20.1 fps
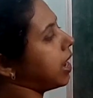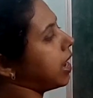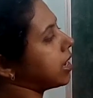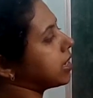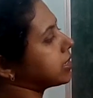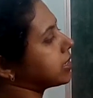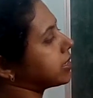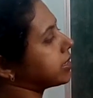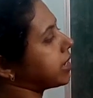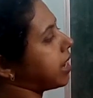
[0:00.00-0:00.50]

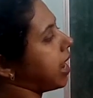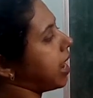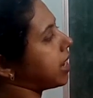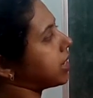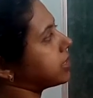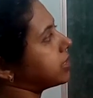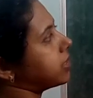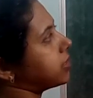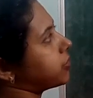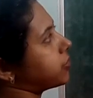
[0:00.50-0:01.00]

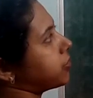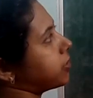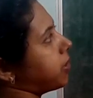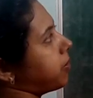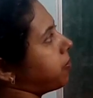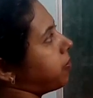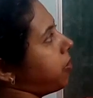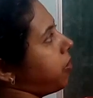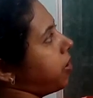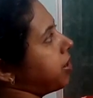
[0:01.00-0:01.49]
x-axis to
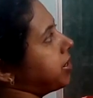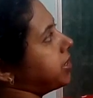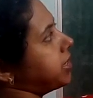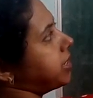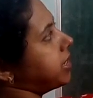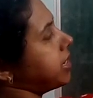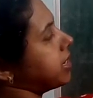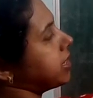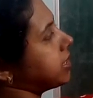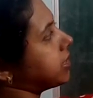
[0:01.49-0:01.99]
the
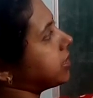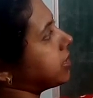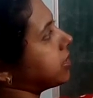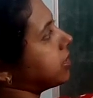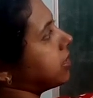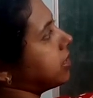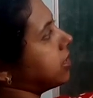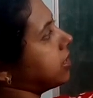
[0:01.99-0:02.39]
point is